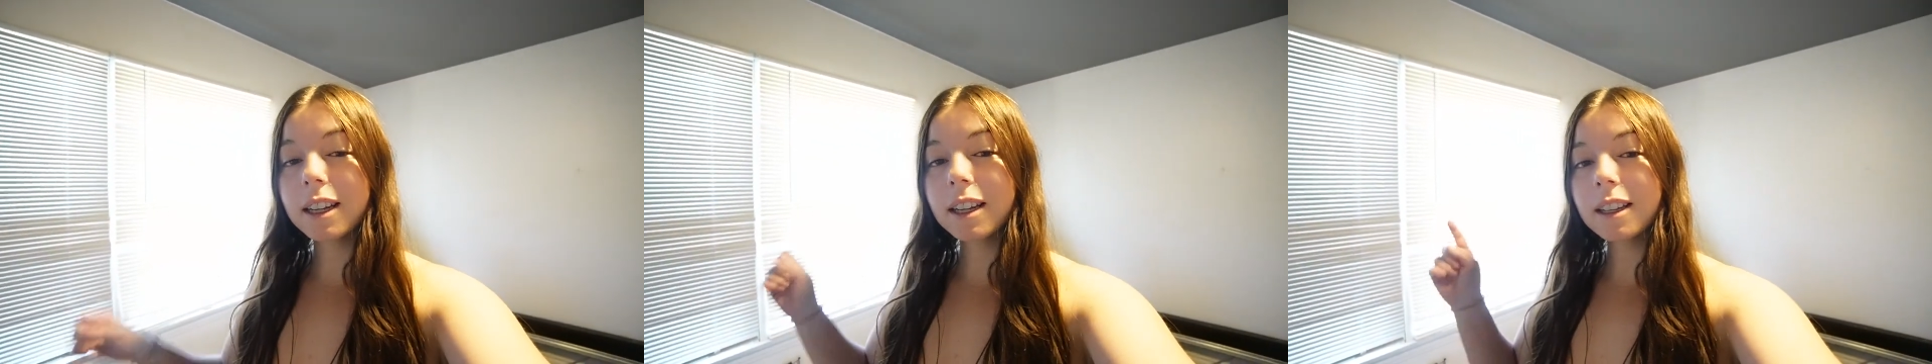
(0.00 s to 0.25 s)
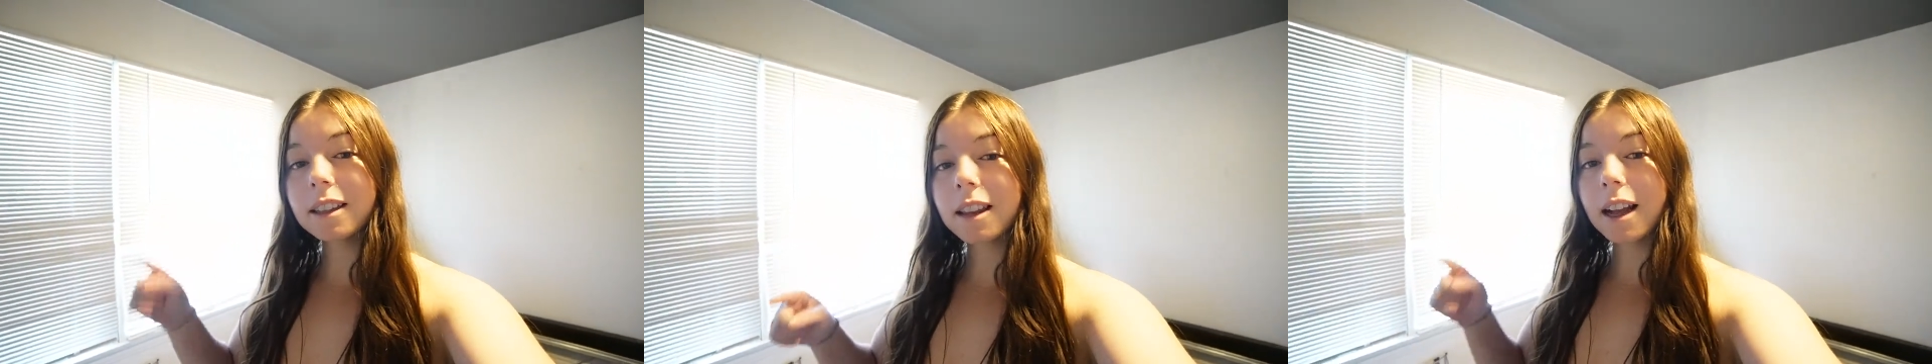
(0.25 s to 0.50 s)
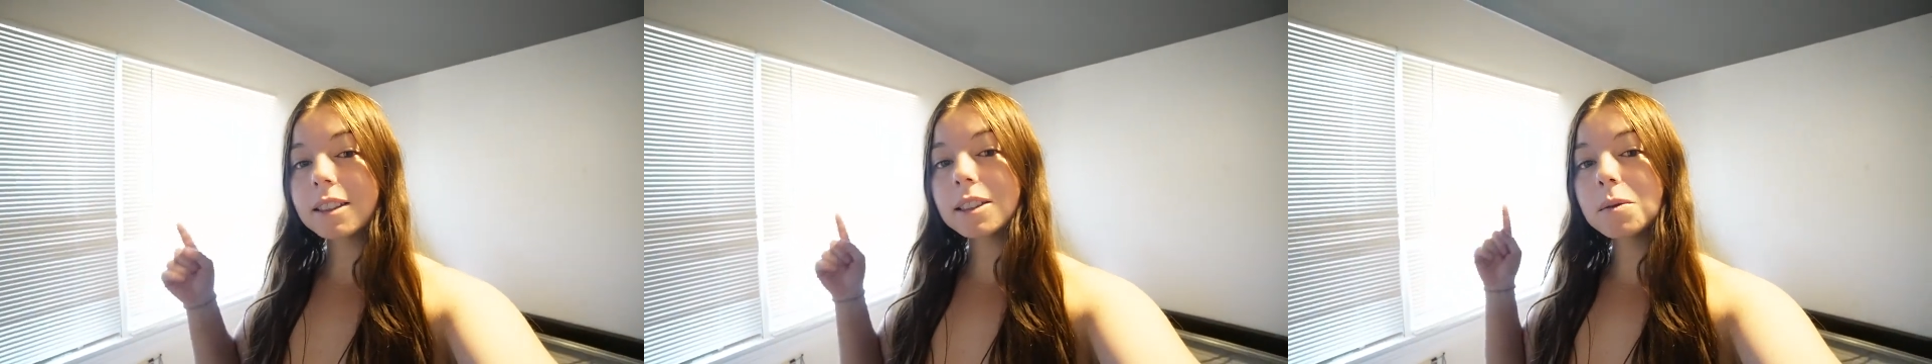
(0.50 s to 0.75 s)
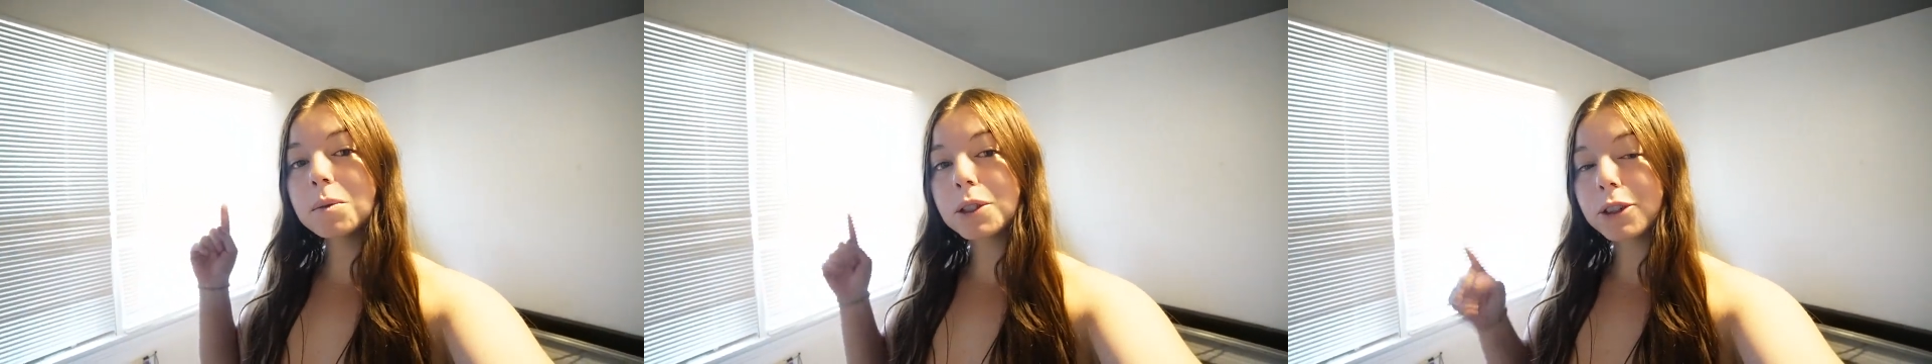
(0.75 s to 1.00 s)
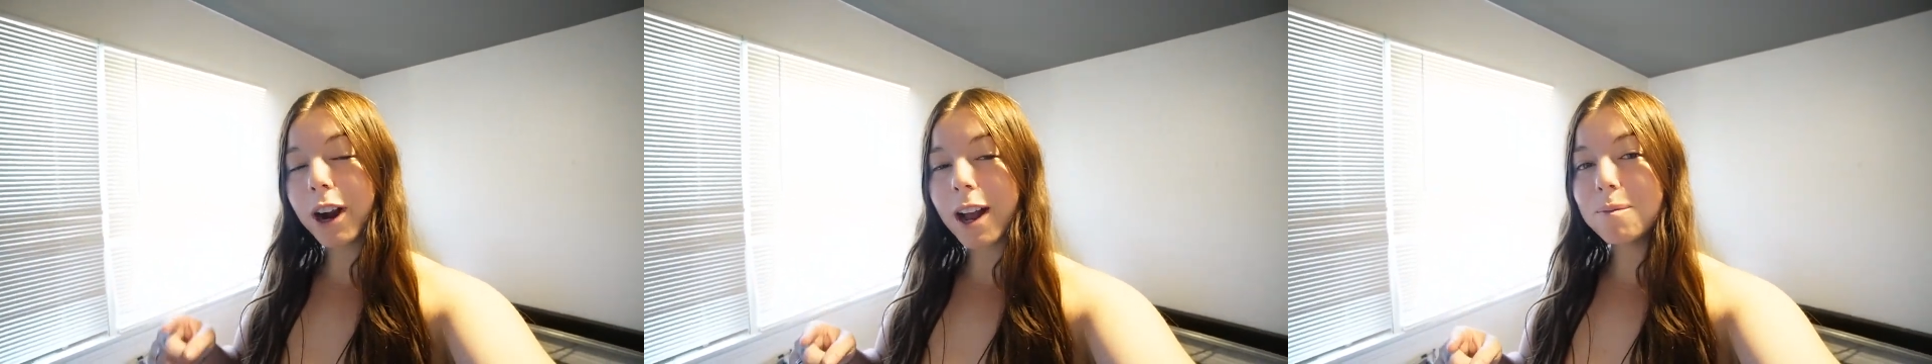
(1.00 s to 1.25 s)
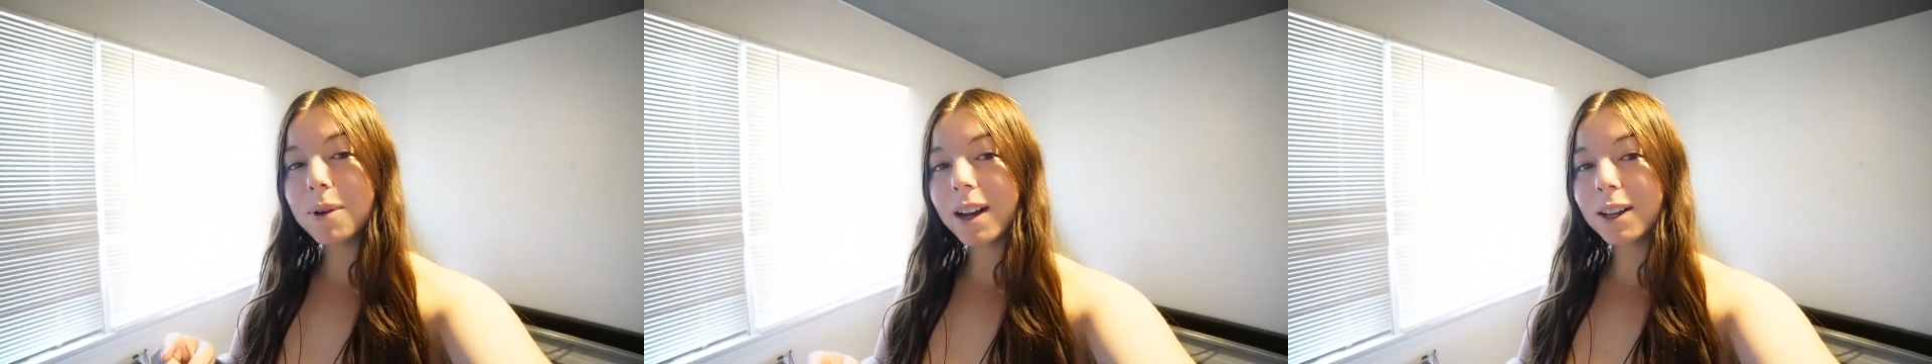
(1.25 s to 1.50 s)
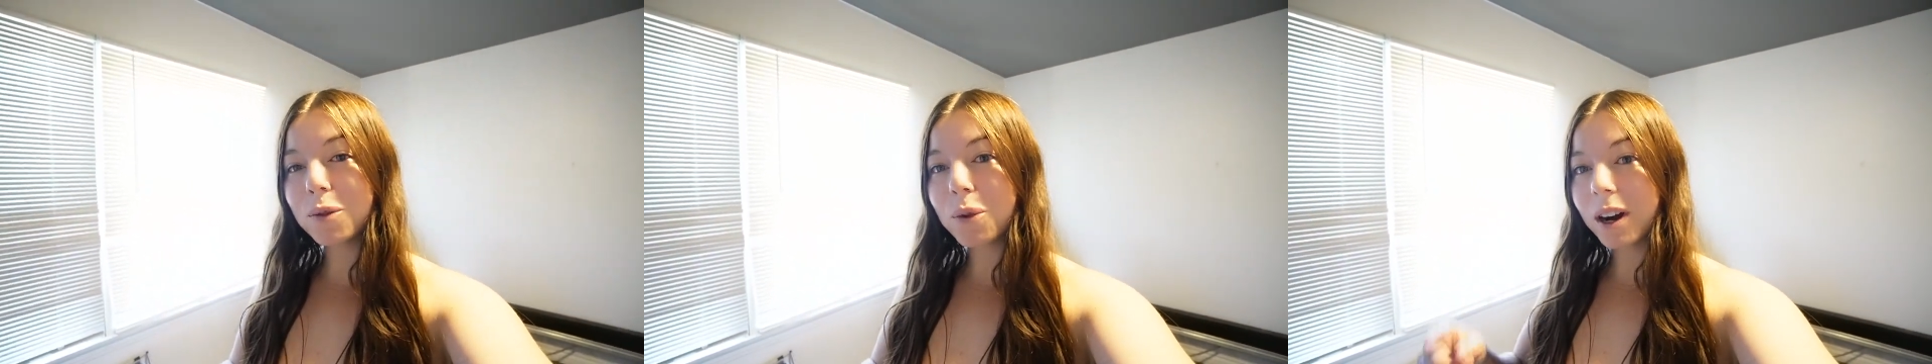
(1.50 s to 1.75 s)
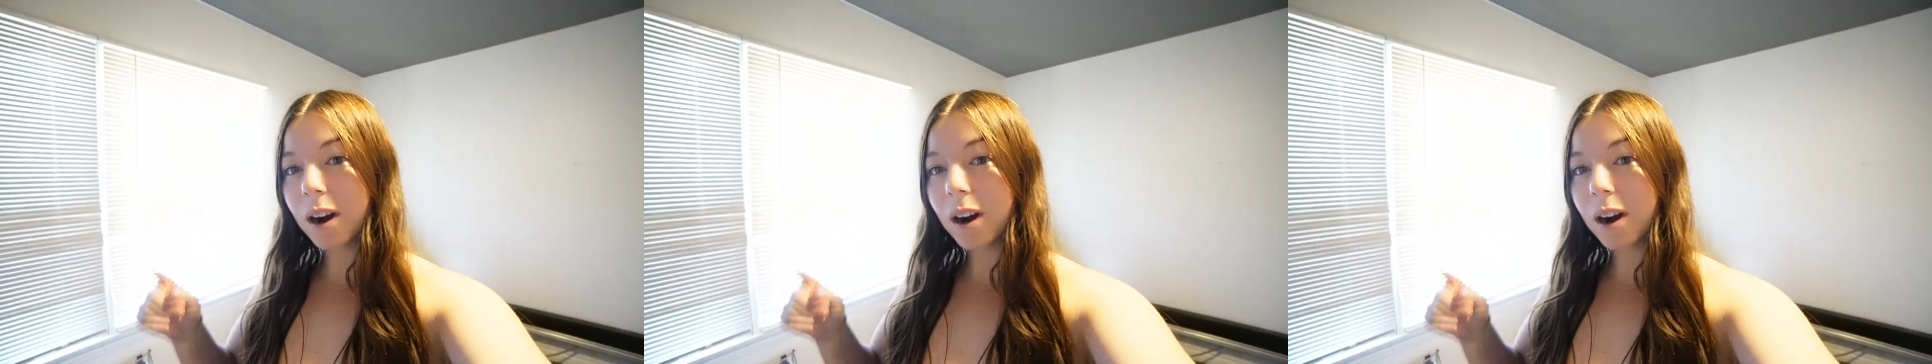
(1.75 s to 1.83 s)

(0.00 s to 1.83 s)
and hit that subscribe button.